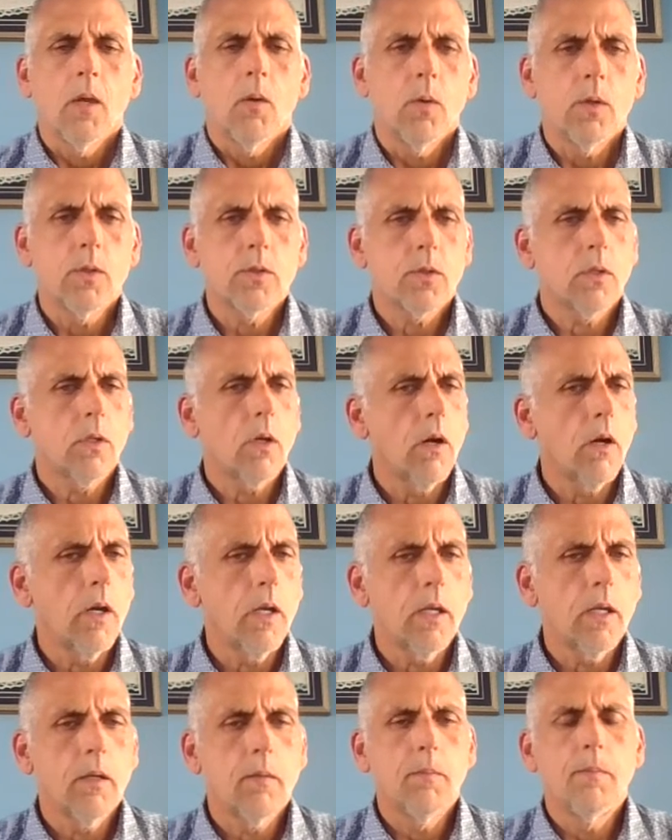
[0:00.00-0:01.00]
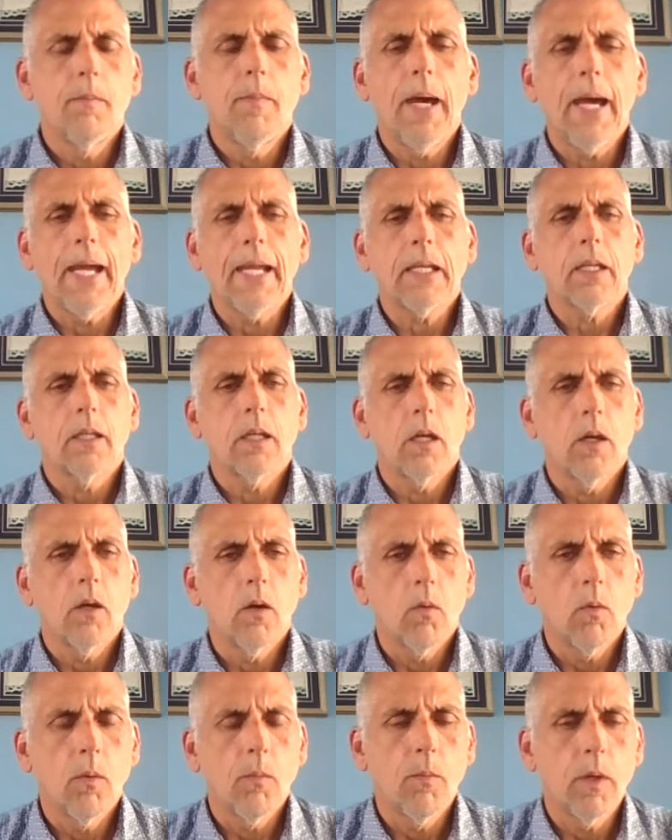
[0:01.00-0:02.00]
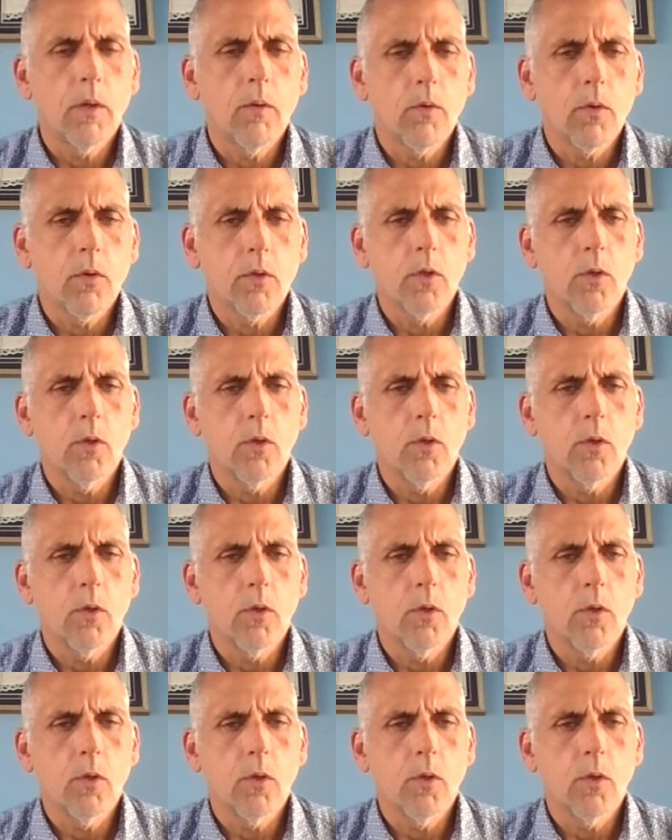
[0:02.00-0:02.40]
We started back when we were